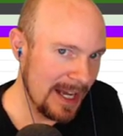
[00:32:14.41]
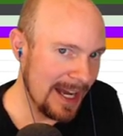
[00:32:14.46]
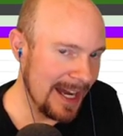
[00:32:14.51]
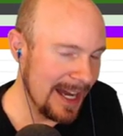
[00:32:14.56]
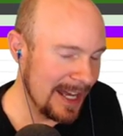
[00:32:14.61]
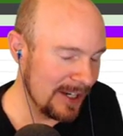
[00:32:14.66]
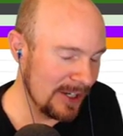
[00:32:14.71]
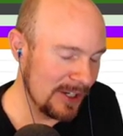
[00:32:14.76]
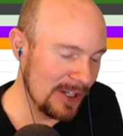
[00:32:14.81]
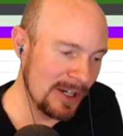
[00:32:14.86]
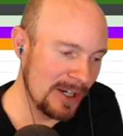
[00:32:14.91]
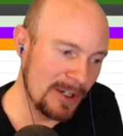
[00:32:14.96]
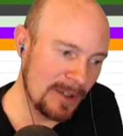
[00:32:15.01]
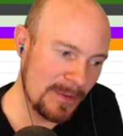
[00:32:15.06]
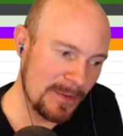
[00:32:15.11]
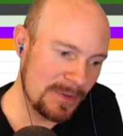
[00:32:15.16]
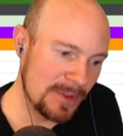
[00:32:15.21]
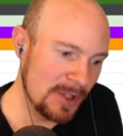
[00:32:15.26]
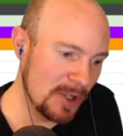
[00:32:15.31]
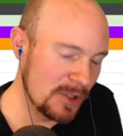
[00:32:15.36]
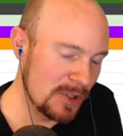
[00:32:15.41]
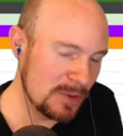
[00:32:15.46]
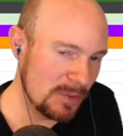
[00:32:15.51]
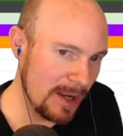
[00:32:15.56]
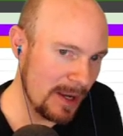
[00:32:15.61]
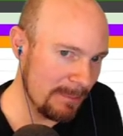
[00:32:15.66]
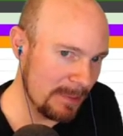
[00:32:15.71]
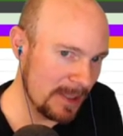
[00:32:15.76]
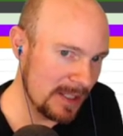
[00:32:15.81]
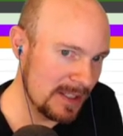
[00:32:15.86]
I don't know. Those
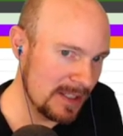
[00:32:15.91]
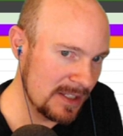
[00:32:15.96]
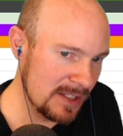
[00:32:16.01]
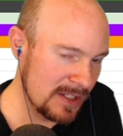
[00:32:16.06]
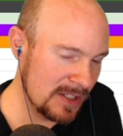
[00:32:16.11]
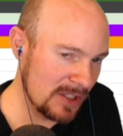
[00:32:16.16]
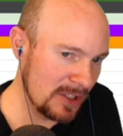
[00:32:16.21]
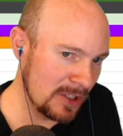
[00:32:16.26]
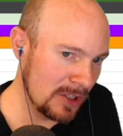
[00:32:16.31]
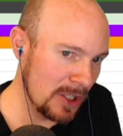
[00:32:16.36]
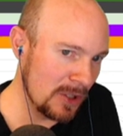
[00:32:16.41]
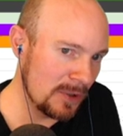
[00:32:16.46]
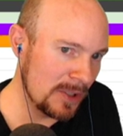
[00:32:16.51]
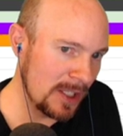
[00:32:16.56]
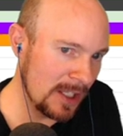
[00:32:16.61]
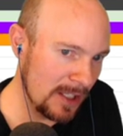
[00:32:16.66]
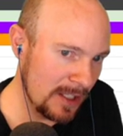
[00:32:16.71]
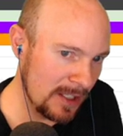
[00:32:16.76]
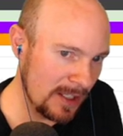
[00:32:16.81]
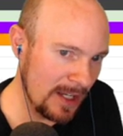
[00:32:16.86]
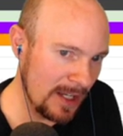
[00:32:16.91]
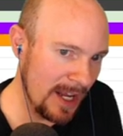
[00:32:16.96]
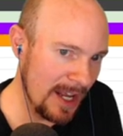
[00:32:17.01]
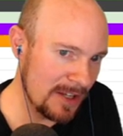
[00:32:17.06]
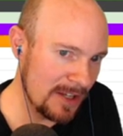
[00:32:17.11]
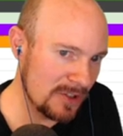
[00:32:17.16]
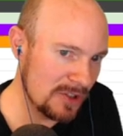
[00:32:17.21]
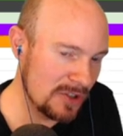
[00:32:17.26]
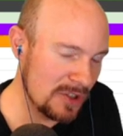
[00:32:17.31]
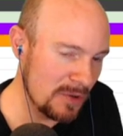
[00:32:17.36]
weapons, cloaking
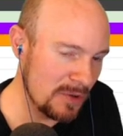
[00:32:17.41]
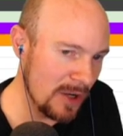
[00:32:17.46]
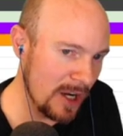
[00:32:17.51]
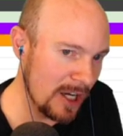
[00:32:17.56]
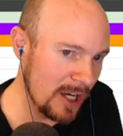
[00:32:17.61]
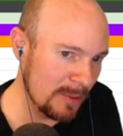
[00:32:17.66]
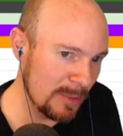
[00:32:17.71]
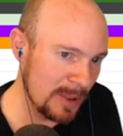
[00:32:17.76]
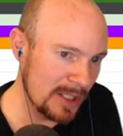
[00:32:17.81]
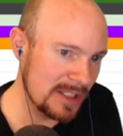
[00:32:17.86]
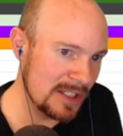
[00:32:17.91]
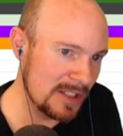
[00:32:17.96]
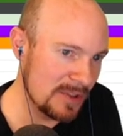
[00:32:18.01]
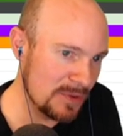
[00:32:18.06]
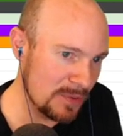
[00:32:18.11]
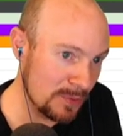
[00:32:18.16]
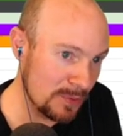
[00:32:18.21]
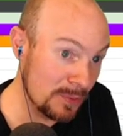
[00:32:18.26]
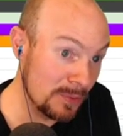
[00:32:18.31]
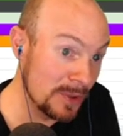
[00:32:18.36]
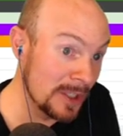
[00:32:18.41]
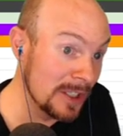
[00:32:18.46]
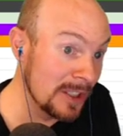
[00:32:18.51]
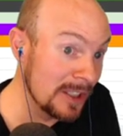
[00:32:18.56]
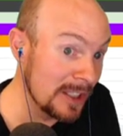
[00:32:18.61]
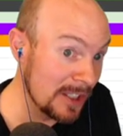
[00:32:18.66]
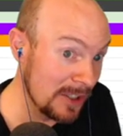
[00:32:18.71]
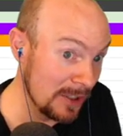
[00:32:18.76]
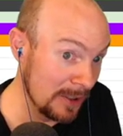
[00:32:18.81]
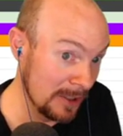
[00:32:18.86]
and two augments is
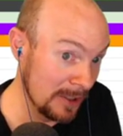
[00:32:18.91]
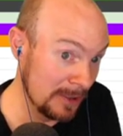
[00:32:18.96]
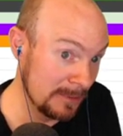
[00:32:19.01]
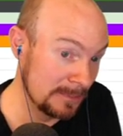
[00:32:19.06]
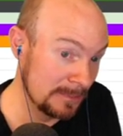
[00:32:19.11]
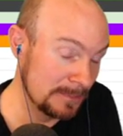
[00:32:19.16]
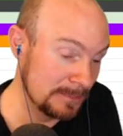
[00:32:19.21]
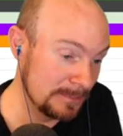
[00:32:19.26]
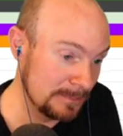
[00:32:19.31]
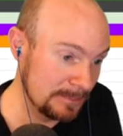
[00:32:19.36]
really good.